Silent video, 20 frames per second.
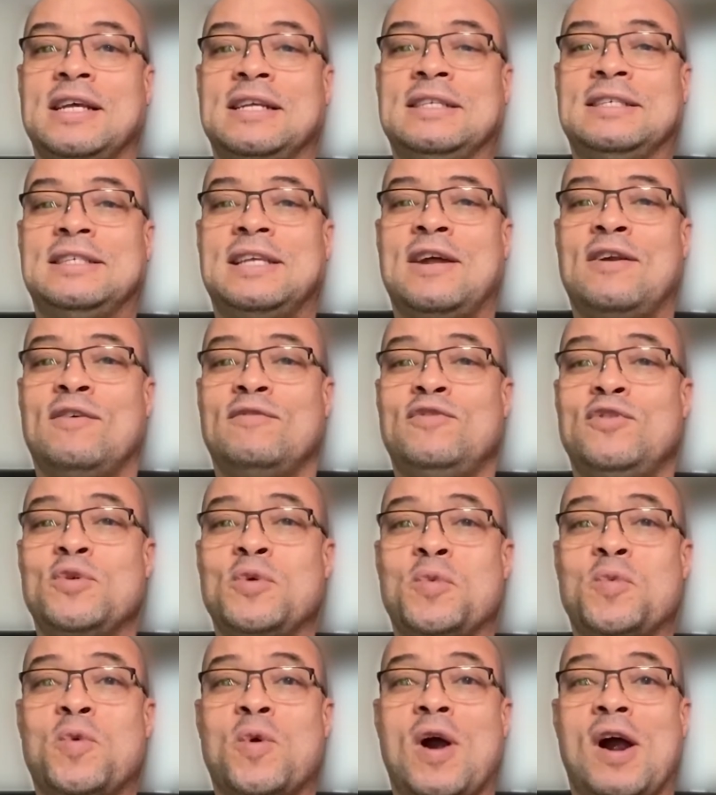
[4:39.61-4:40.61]
instead of
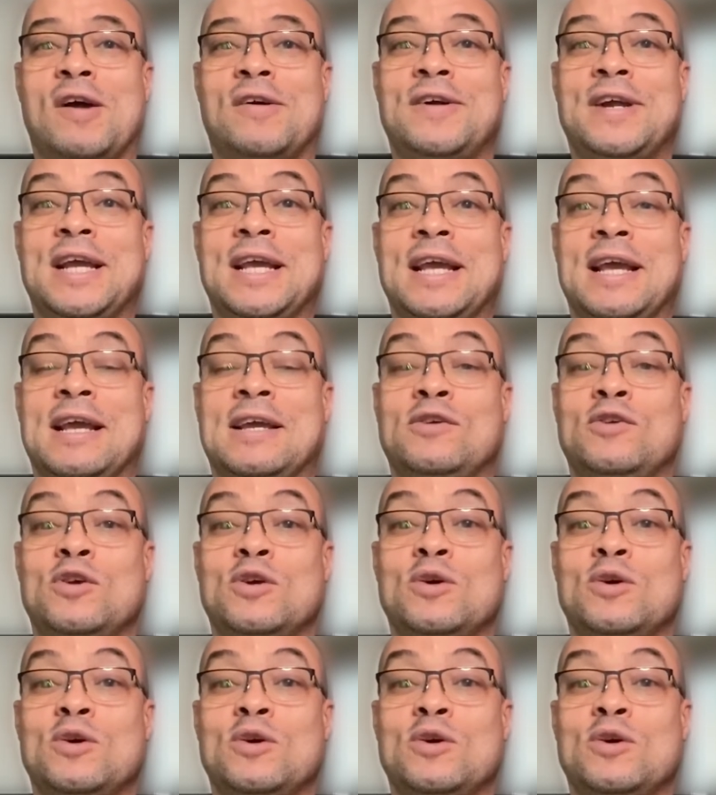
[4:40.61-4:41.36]
you worrying,